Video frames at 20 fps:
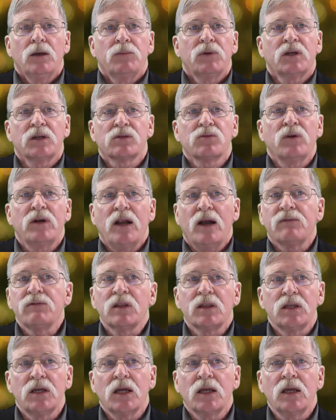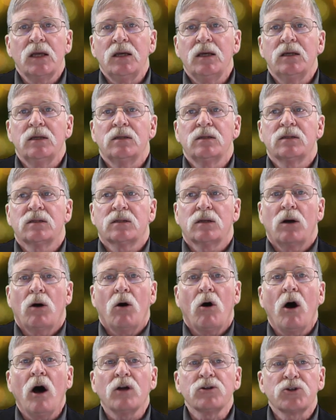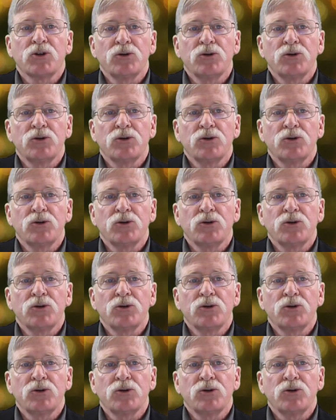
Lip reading: Because when all